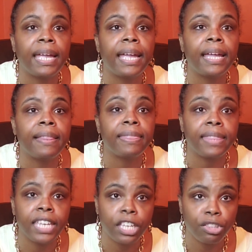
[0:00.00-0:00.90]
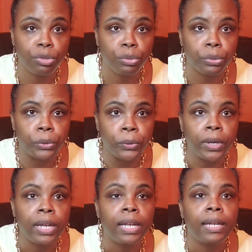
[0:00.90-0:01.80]
and think it through,
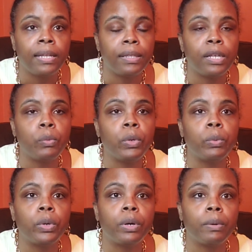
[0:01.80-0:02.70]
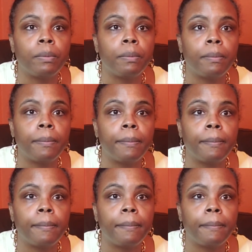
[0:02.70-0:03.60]
then we will
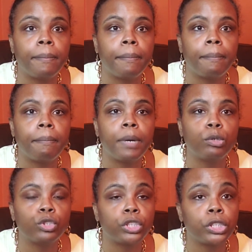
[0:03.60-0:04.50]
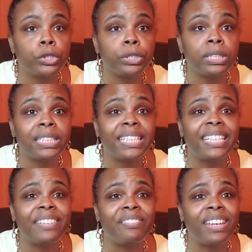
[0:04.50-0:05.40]
most certainly,
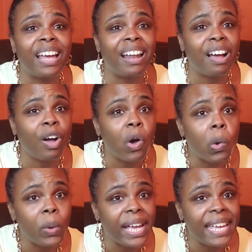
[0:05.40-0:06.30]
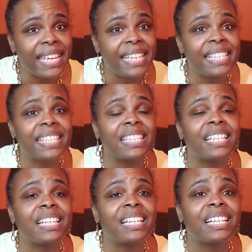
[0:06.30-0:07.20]
if not always,
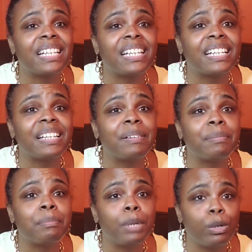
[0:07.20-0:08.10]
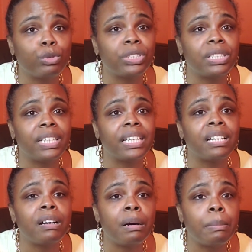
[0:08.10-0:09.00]
mostly
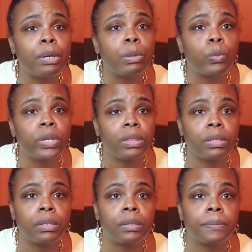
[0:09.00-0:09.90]
come up with a